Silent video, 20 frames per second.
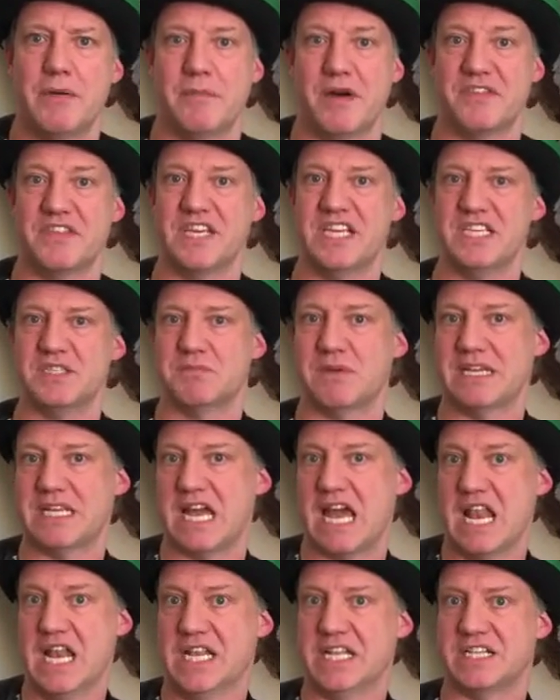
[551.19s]
I think it's made it
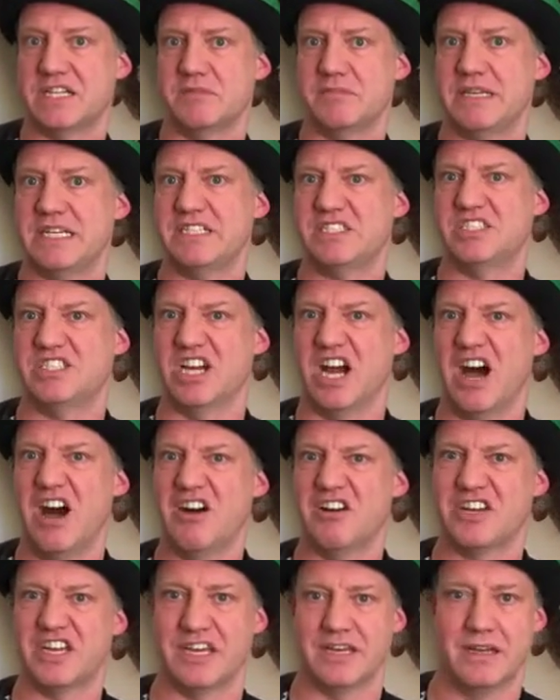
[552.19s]
a little bit
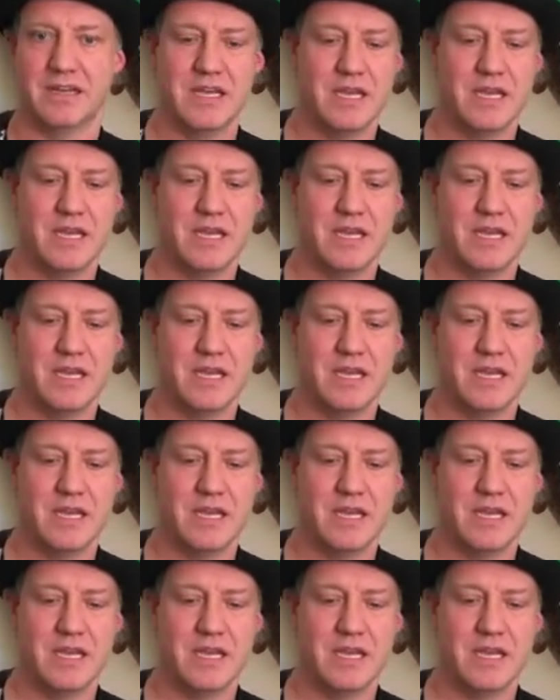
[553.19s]
darker